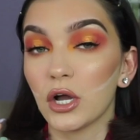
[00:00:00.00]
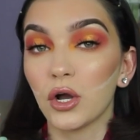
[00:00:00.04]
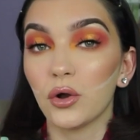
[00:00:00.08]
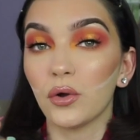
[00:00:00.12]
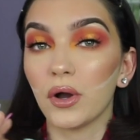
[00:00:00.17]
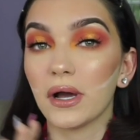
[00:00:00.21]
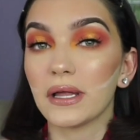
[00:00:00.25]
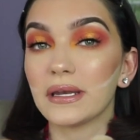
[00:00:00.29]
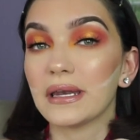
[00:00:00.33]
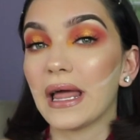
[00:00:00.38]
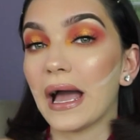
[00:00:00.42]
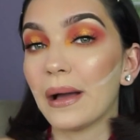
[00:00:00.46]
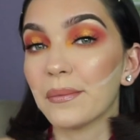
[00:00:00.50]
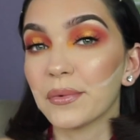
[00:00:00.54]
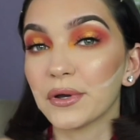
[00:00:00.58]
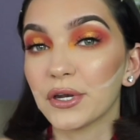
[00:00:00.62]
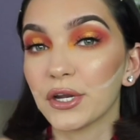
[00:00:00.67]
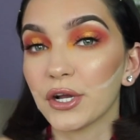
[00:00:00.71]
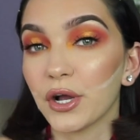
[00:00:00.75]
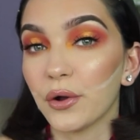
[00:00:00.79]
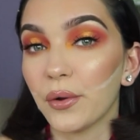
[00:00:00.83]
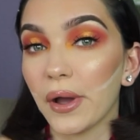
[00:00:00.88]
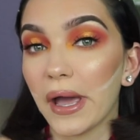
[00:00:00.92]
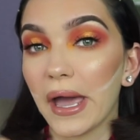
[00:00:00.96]
So now I'm
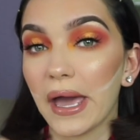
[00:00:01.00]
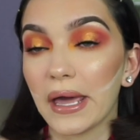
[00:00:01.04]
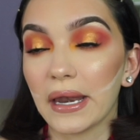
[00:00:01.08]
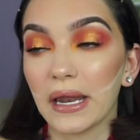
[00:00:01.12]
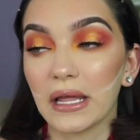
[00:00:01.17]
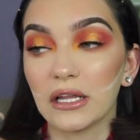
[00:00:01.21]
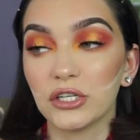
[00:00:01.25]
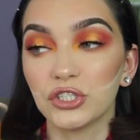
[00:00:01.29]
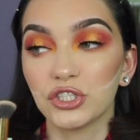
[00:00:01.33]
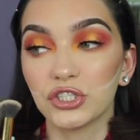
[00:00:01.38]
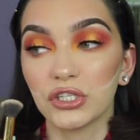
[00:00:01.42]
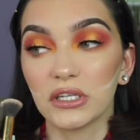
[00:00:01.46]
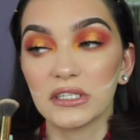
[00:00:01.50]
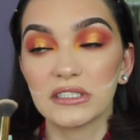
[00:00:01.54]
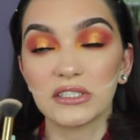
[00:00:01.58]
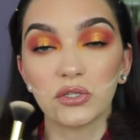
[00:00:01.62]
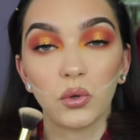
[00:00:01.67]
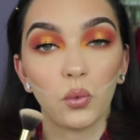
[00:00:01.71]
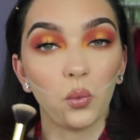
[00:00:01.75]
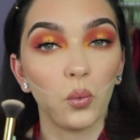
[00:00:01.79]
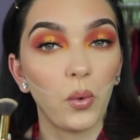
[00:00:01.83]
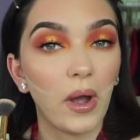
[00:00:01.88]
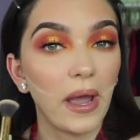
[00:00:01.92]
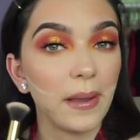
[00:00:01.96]
gonna go ahead and
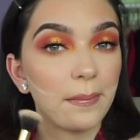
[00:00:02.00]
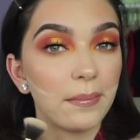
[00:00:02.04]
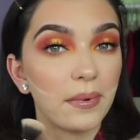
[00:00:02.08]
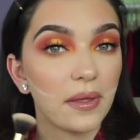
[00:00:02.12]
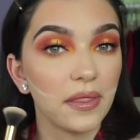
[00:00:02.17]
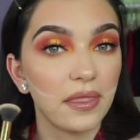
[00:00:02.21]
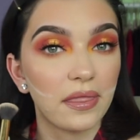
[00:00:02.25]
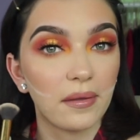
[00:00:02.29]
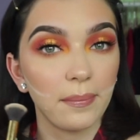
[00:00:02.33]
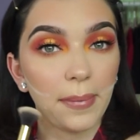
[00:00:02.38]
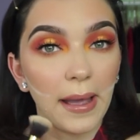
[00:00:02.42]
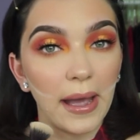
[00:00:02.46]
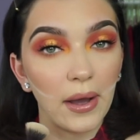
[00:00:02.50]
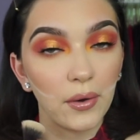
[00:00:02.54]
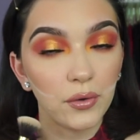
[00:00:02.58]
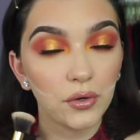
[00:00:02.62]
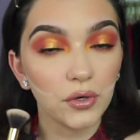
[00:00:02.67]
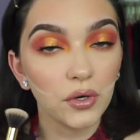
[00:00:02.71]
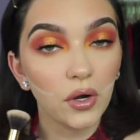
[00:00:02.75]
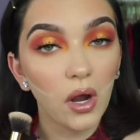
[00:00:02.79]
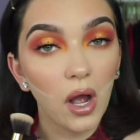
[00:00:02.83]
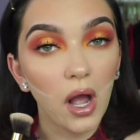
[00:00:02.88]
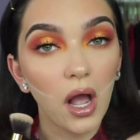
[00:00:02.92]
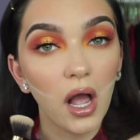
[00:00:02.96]
just wipe the
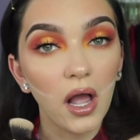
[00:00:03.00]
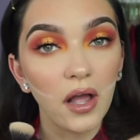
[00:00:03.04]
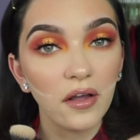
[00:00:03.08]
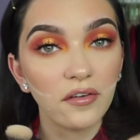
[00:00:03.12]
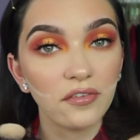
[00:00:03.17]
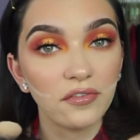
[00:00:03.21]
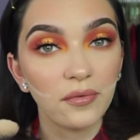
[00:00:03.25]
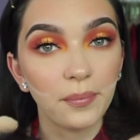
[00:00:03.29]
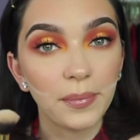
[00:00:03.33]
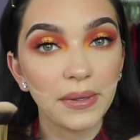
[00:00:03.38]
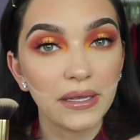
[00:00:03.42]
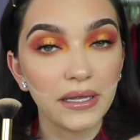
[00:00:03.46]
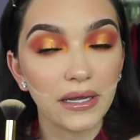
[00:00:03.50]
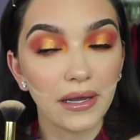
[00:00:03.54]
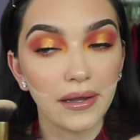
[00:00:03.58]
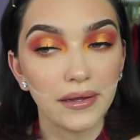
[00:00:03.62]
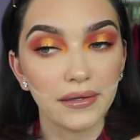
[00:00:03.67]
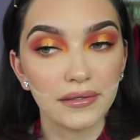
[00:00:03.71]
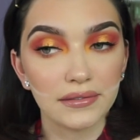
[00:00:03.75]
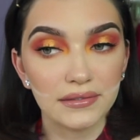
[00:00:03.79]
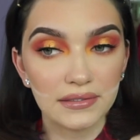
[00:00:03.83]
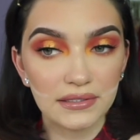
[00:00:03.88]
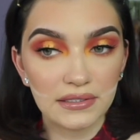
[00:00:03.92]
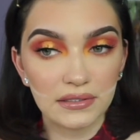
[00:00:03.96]
powder off
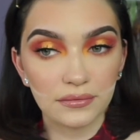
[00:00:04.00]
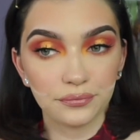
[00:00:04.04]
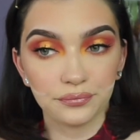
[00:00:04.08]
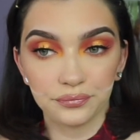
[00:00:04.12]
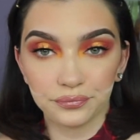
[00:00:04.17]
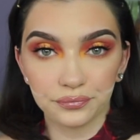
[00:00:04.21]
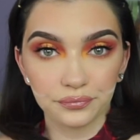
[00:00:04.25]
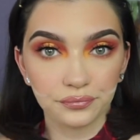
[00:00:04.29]
because